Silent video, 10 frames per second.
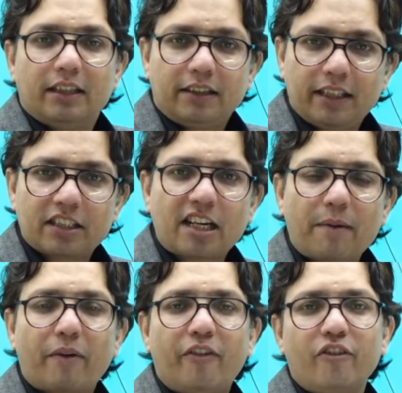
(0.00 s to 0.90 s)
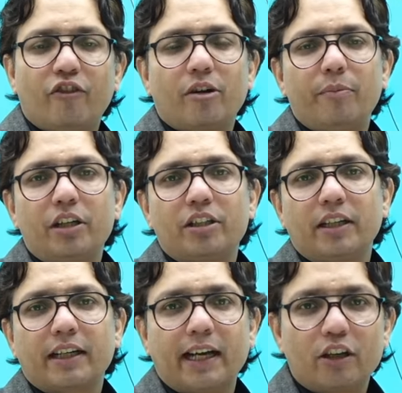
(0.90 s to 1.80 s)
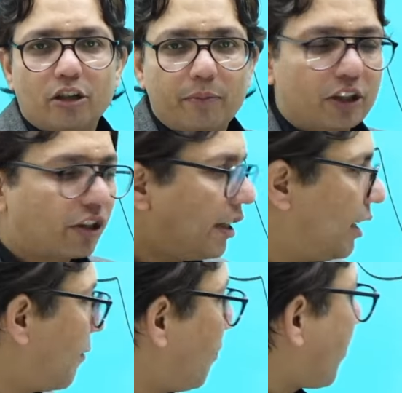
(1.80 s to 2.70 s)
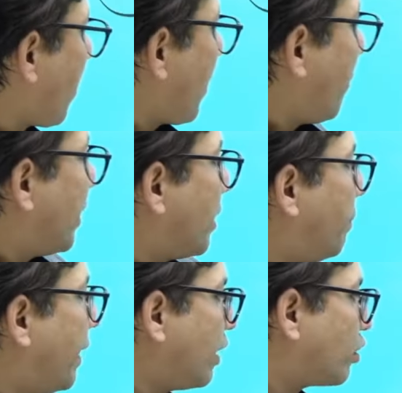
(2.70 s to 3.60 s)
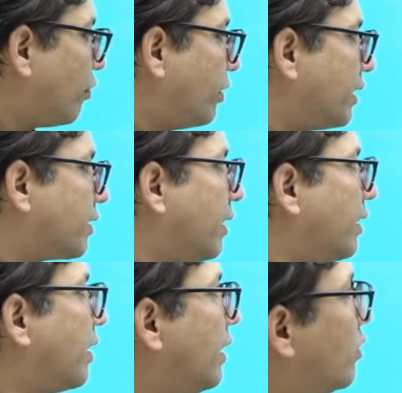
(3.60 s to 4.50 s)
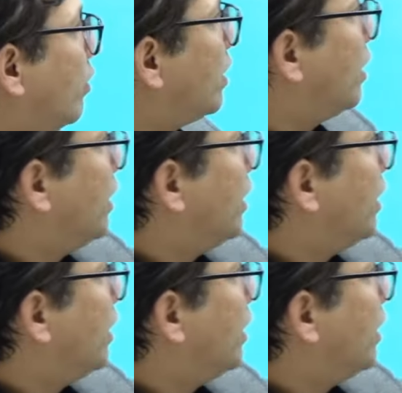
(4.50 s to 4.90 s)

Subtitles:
This type of information cannot be shared by the banks of these countries with